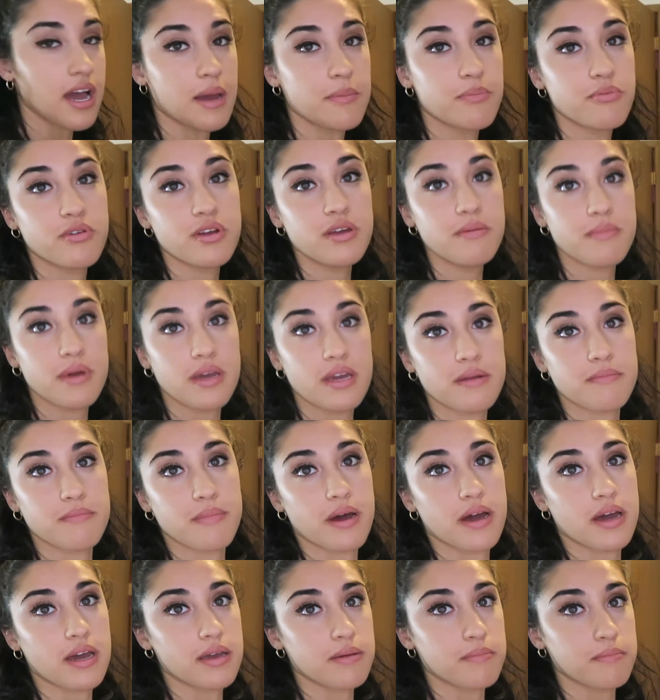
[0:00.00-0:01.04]
I pre-made
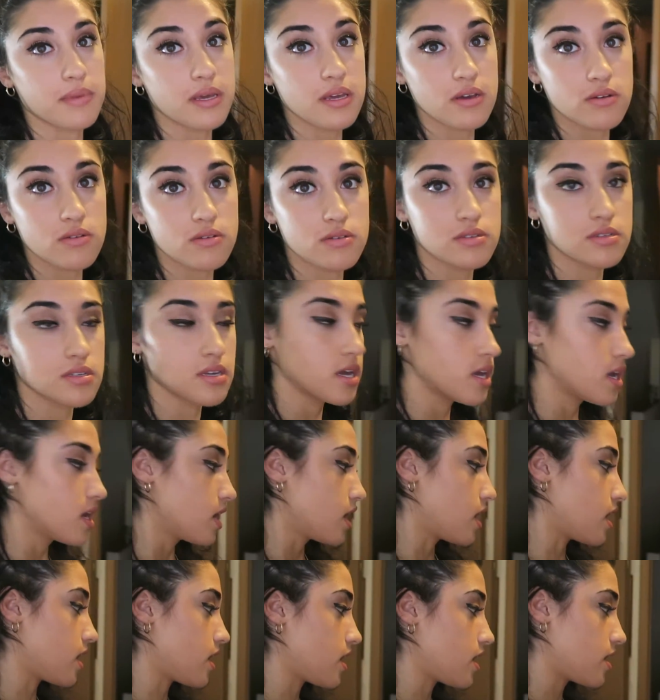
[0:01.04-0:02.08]
my meals.
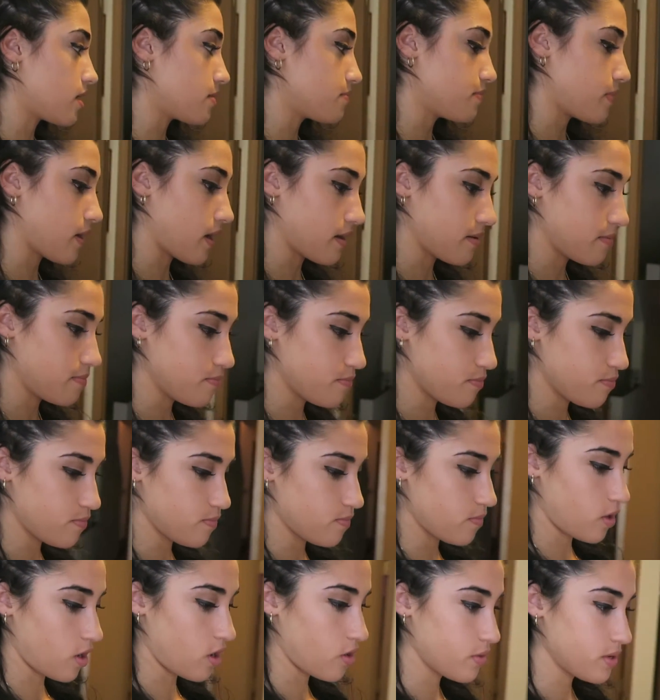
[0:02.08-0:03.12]
Uh, I'm
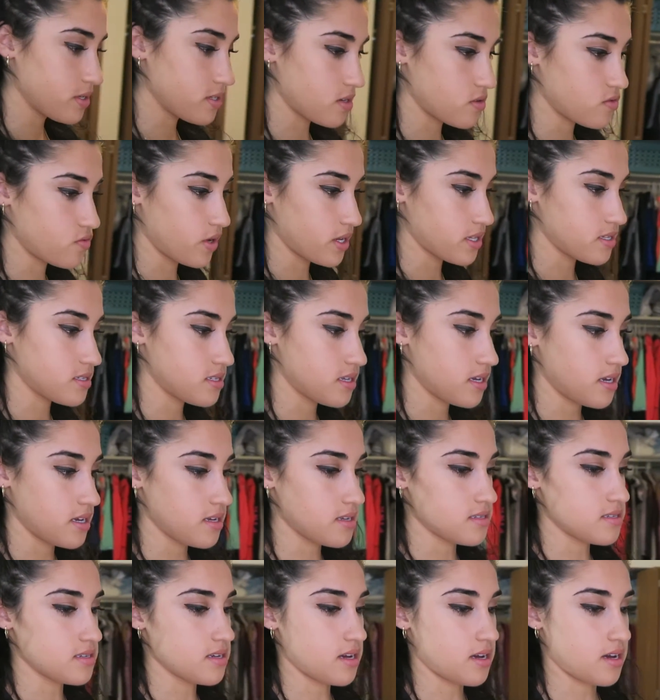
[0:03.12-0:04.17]
always on
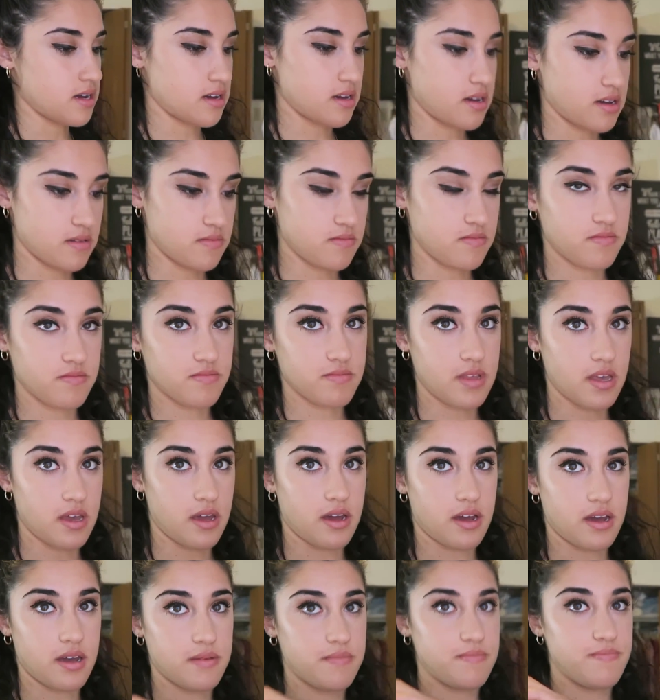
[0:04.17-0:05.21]
Wednesdays. Uh,
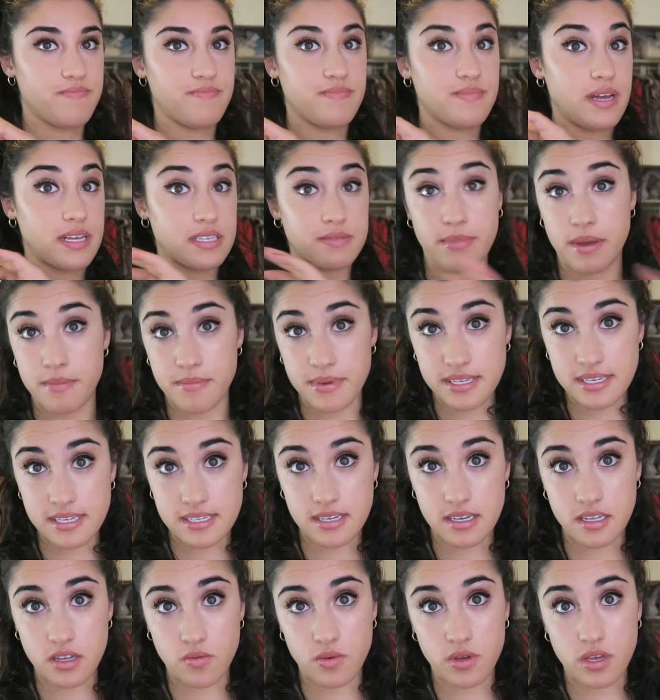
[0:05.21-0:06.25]
I that's my
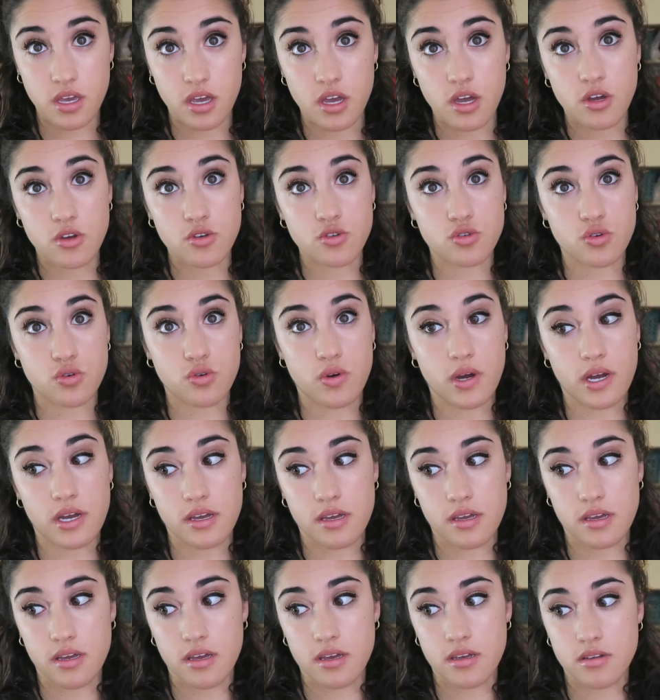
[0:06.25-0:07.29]
busiest day of the week. So
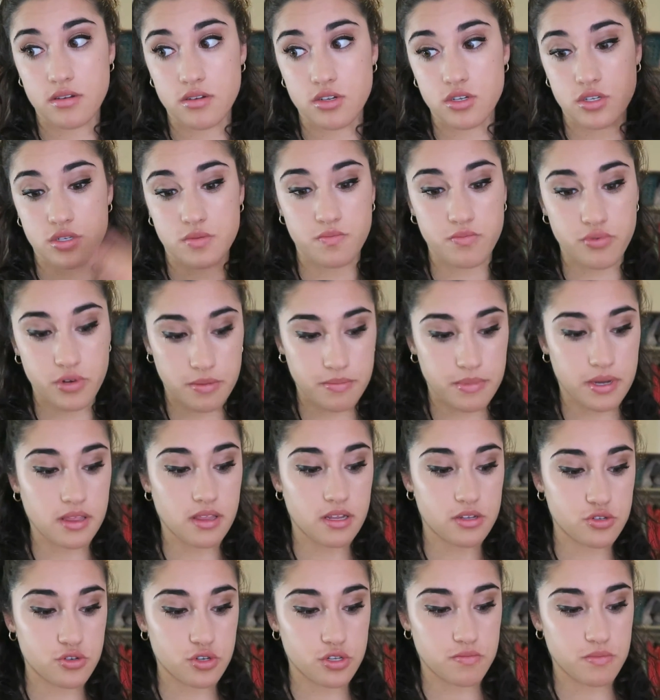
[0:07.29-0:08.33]
I just bring my
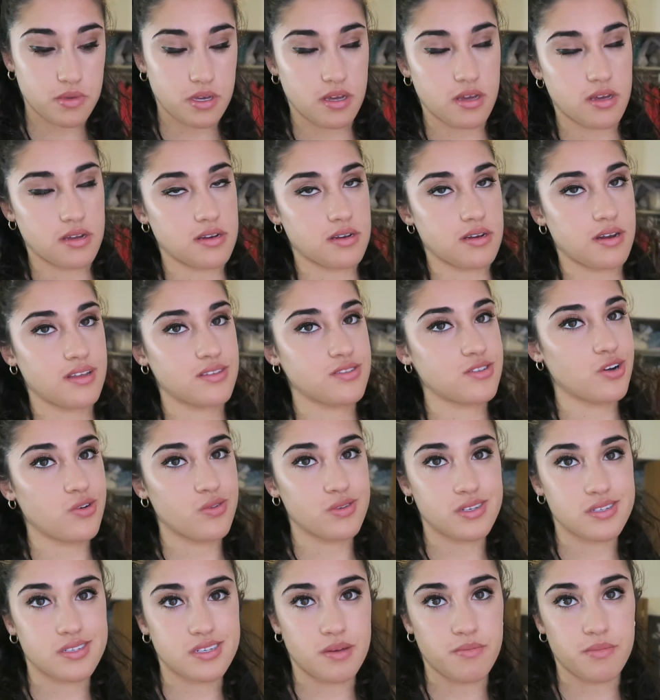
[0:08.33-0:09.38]
lunch with me, and it's
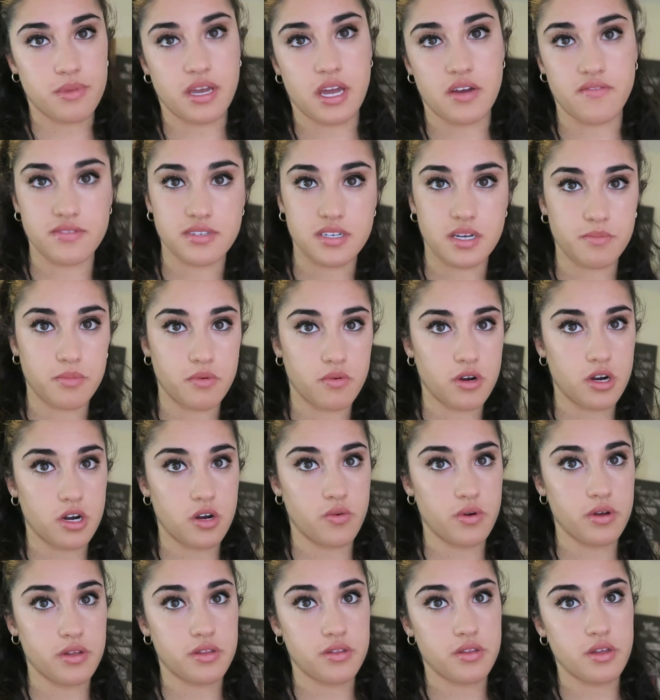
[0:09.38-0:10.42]
always the same thing. I have
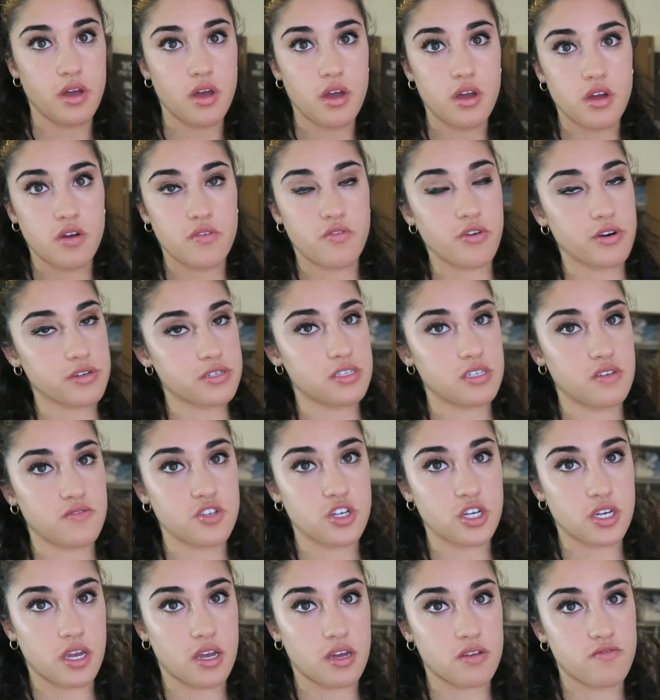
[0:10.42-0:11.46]
Tupperware with four ounces of
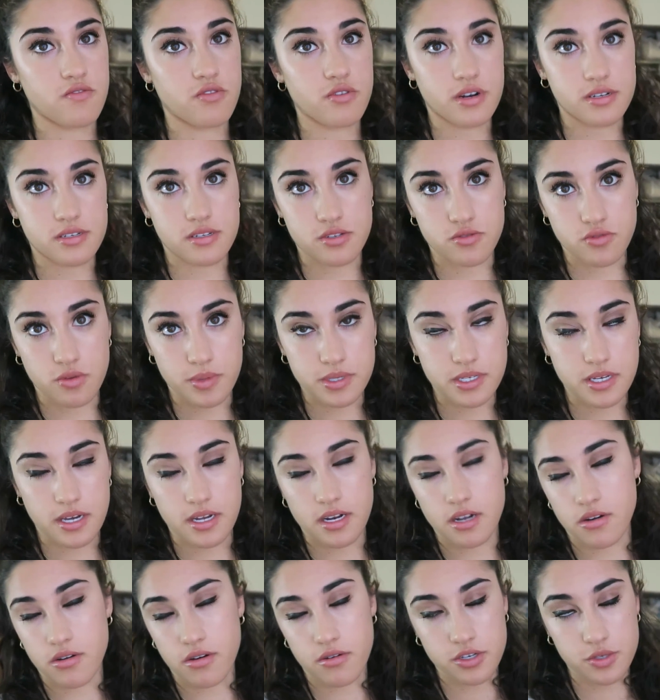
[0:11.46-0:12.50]
chicken, four ounces of sweet
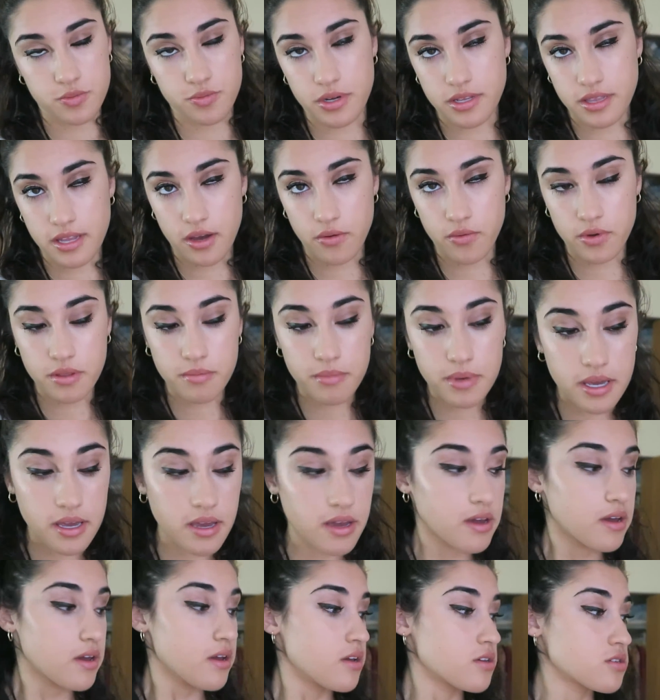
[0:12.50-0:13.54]
potato. I always bring that with me.
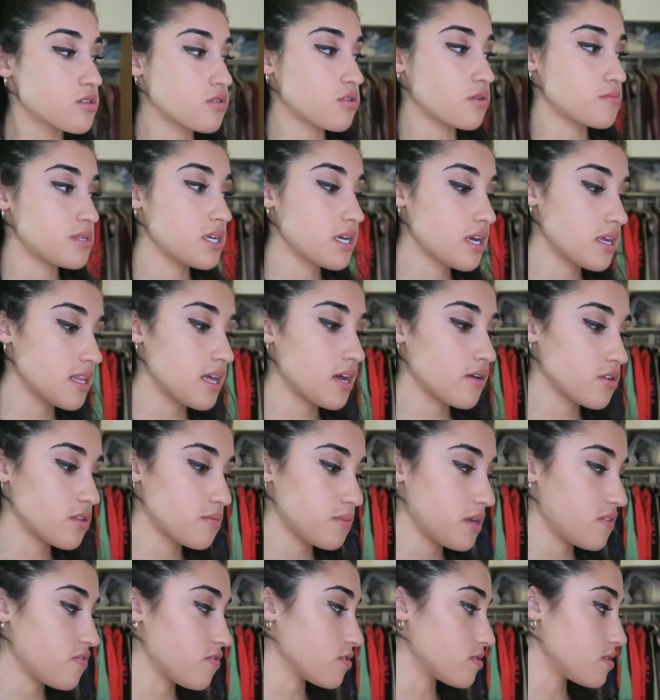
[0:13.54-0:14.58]
So I'm taking that with
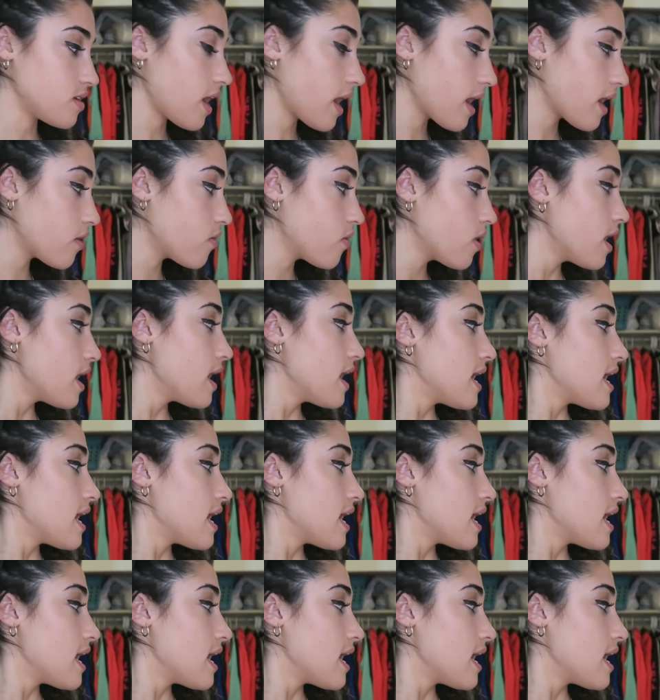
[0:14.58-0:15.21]
me for now.